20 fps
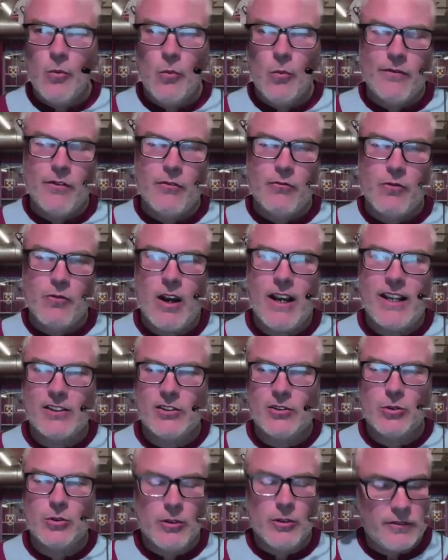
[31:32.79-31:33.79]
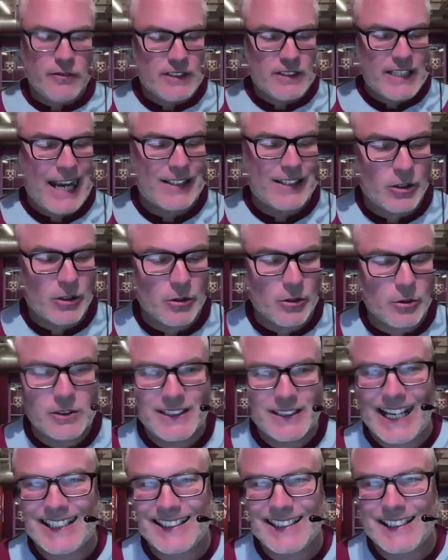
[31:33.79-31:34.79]
with the right sort of tactical
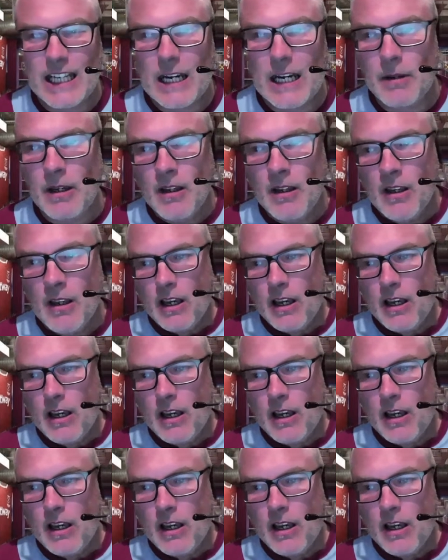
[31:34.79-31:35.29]
setup,